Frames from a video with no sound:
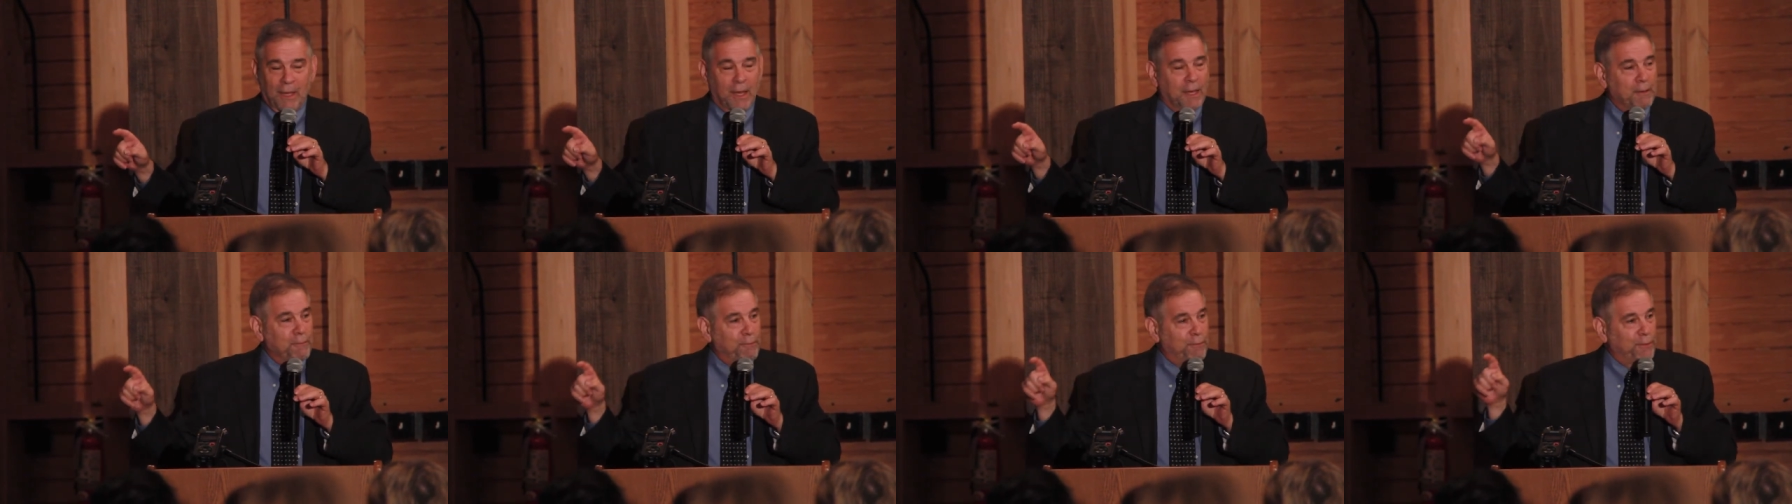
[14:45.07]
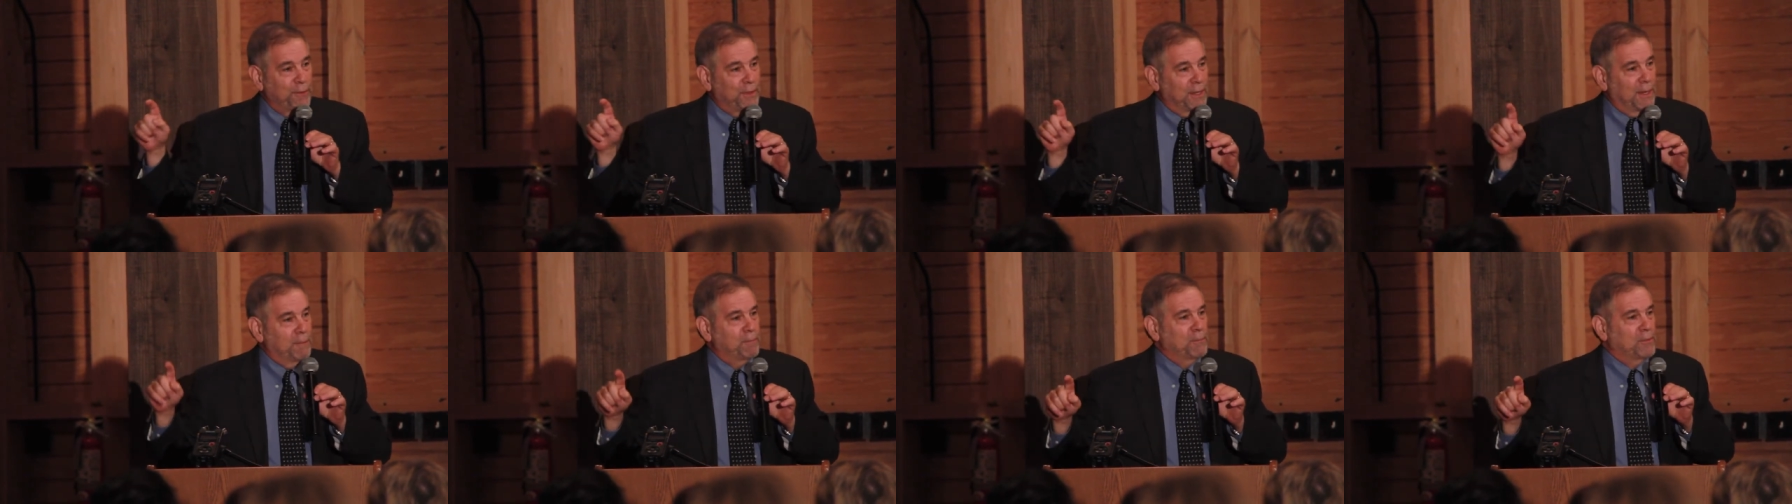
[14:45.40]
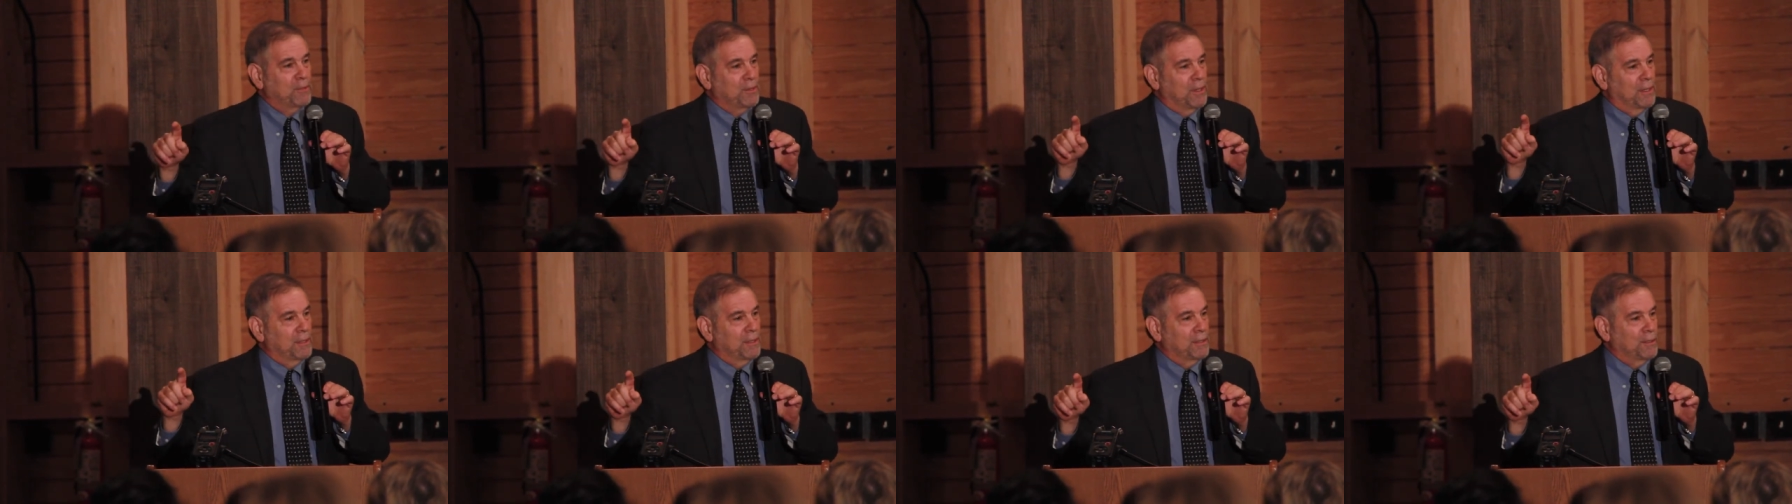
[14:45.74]
and for them
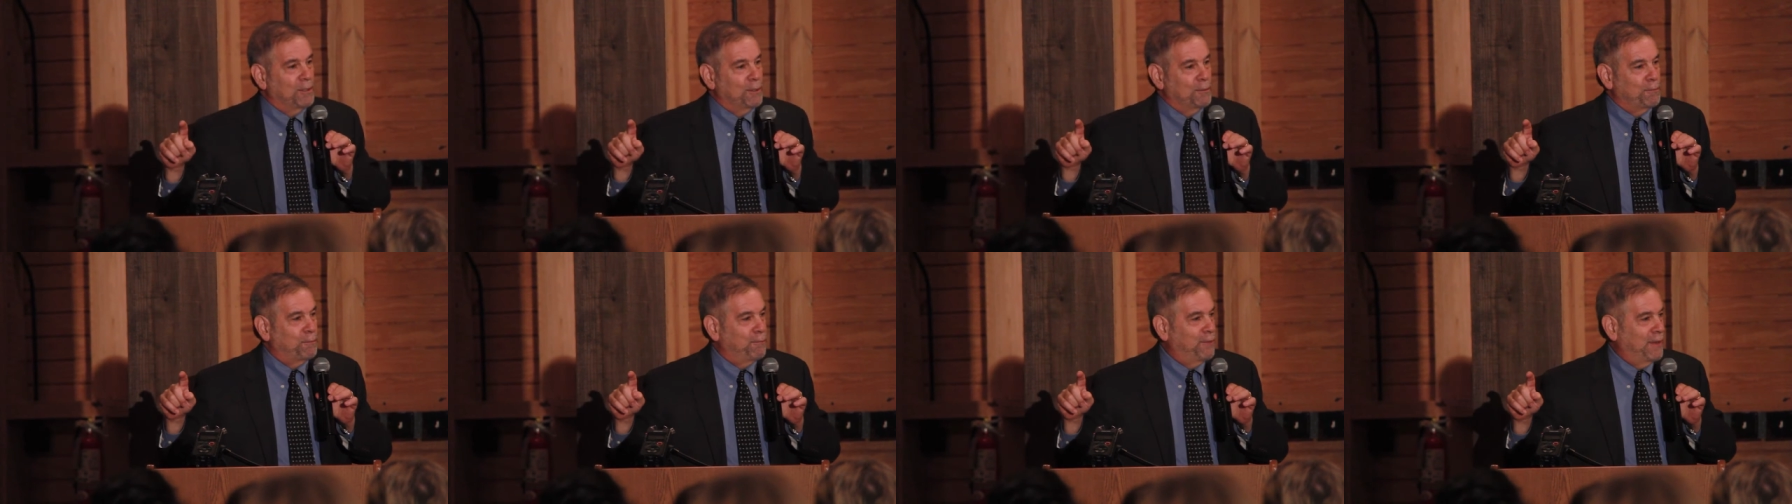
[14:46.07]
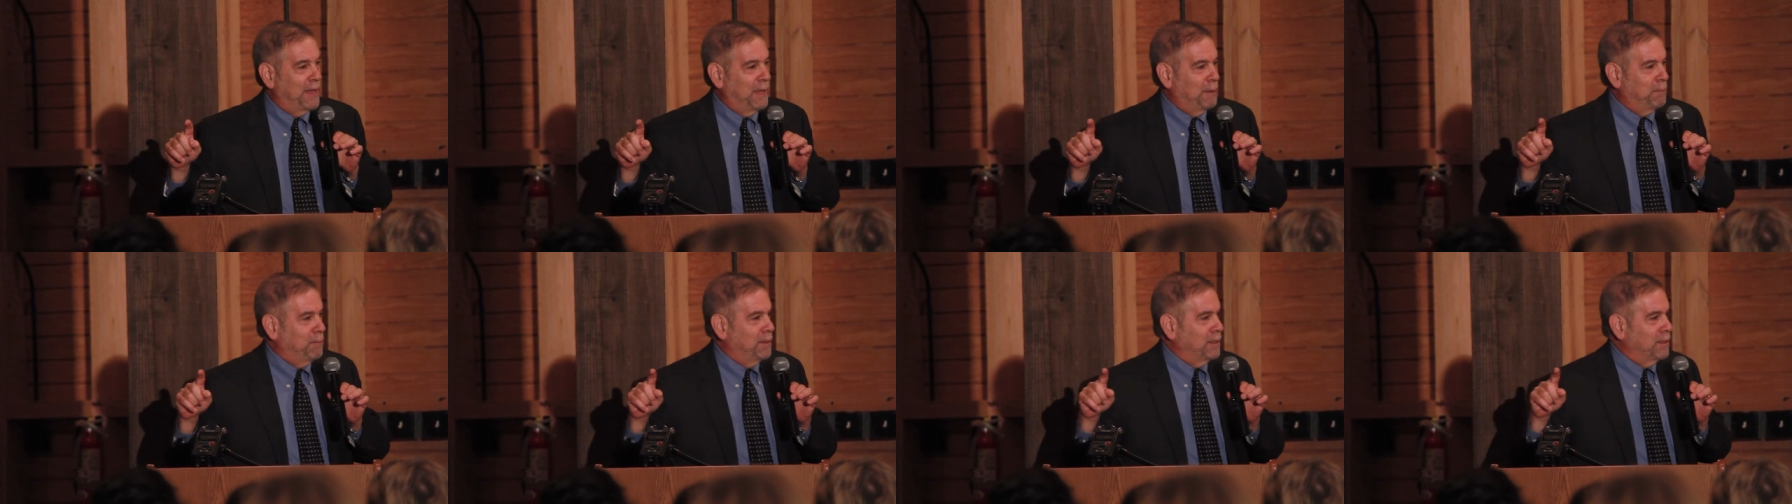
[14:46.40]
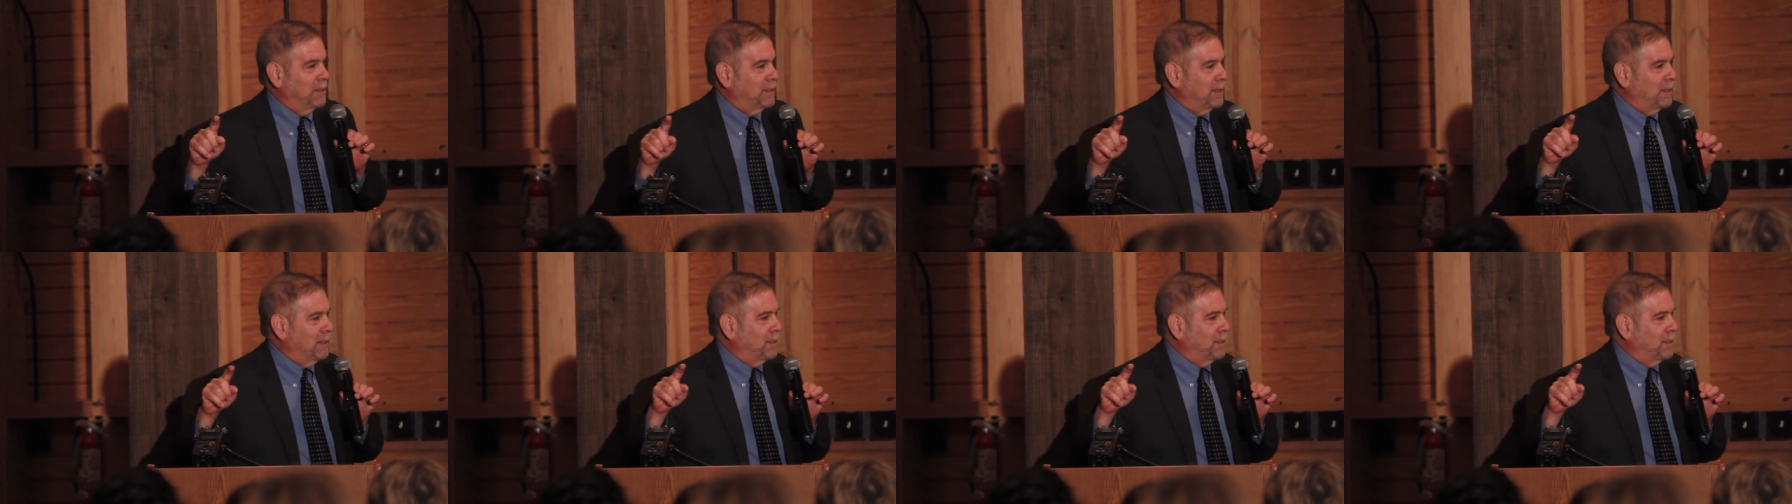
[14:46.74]
to undergo famine